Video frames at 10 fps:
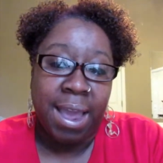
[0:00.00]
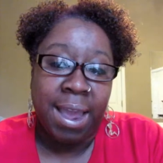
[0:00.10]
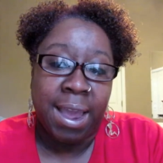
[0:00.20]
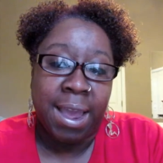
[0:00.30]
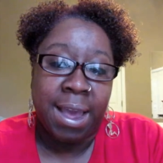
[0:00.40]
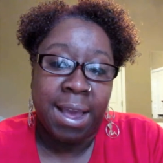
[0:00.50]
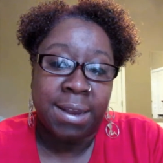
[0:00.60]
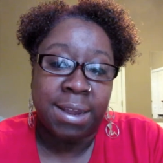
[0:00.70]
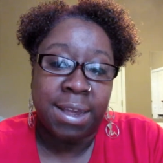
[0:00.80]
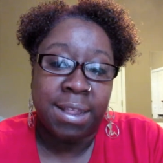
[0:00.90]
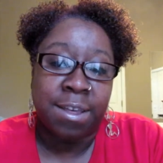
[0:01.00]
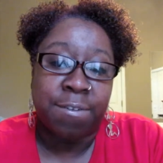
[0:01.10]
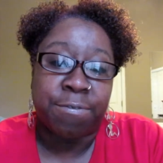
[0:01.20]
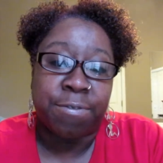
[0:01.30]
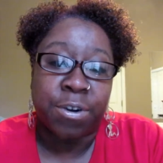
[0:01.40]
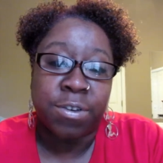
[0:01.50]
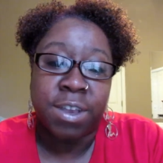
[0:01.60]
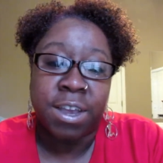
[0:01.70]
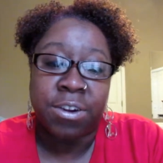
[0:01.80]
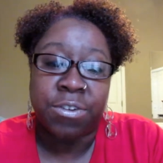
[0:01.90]
And the
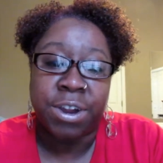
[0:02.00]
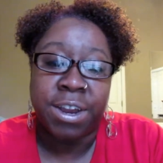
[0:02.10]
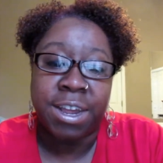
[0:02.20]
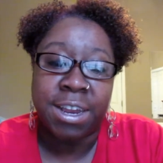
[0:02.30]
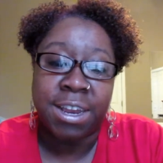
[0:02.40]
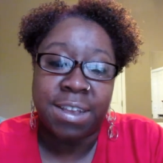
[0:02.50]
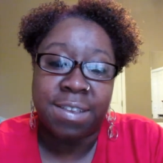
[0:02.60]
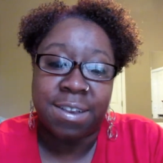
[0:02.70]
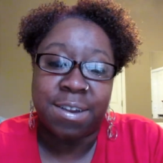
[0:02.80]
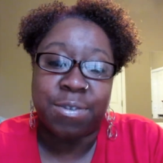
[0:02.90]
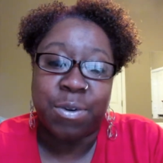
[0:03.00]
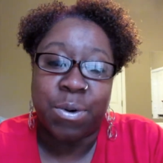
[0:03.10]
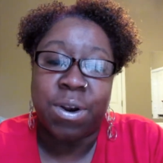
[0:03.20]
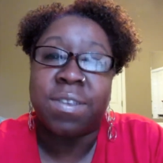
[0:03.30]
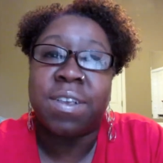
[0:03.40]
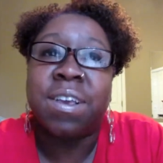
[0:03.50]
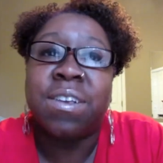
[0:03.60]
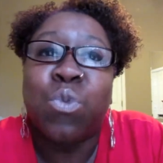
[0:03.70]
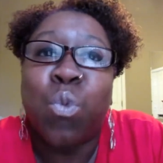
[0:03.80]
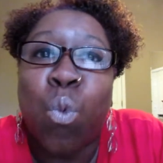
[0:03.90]
first ingredient listed, of course,
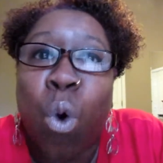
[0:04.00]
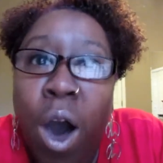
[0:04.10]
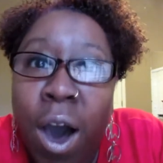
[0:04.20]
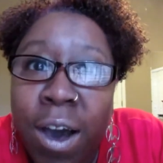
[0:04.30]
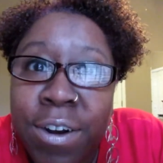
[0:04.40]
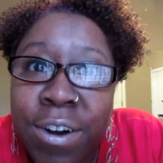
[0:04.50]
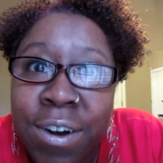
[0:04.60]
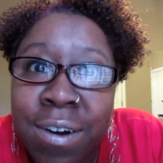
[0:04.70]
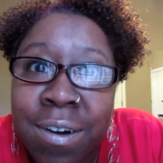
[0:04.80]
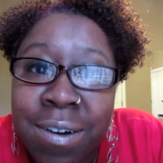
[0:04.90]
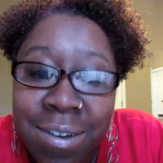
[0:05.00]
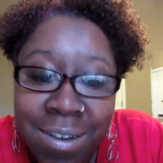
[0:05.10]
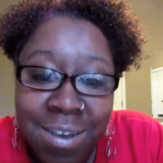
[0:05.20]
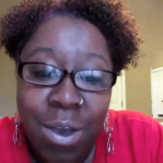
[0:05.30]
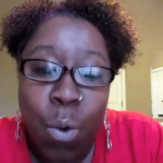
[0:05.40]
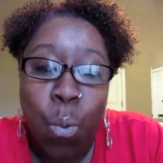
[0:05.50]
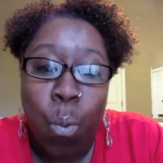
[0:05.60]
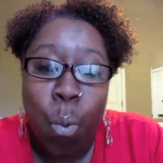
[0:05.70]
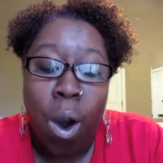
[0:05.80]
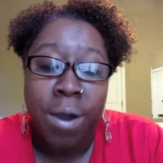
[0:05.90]
is water.
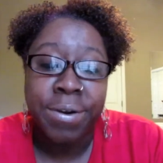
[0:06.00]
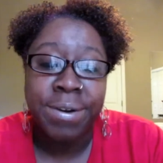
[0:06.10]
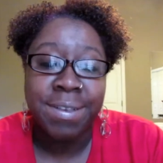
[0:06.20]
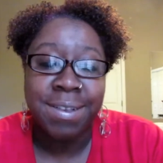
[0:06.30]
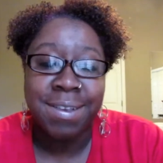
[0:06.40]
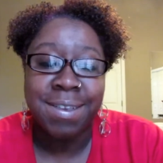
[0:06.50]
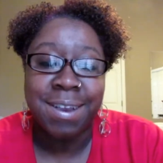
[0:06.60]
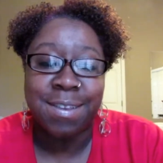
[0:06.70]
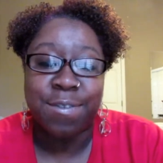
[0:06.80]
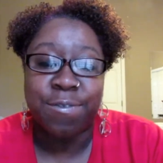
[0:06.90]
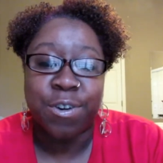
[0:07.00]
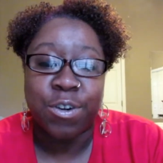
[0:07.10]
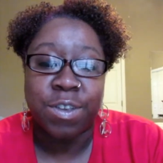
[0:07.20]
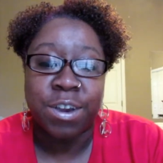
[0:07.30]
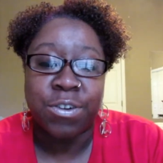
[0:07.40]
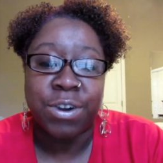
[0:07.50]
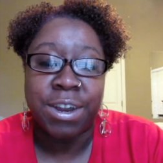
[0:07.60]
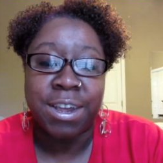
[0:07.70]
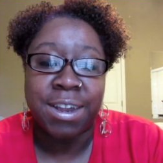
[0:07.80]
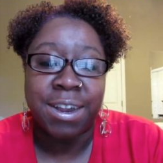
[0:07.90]
Water is listed as the first
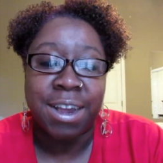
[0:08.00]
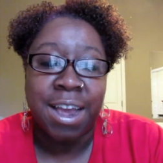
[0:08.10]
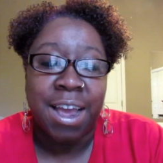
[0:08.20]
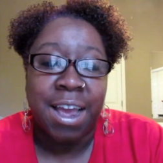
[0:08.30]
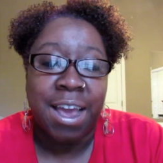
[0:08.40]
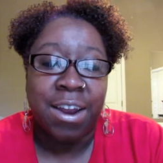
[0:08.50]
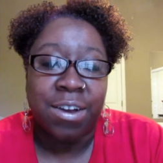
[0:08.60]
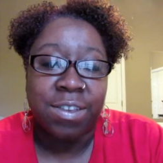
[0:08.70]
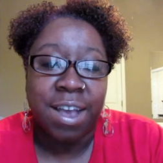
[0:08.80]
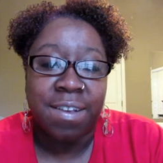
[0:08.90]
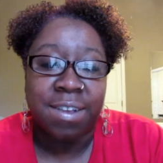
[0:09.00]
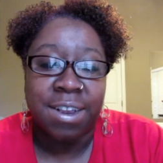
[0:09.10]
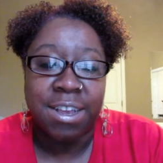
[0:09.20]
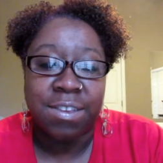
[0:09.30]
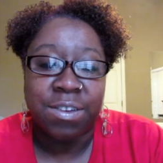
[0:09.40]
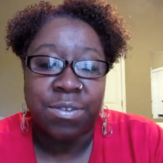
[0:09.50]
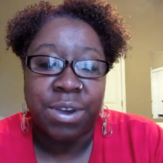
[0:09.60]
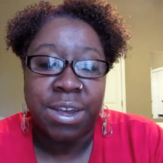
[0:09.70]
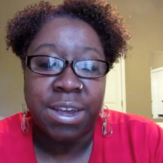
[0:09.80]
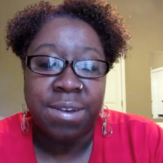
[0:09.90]
ingredient. It also has
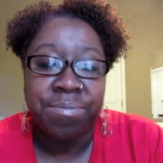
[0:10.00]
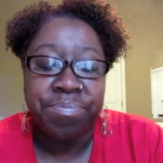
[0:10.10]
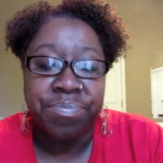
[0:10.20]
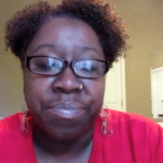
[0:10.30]
glycerin.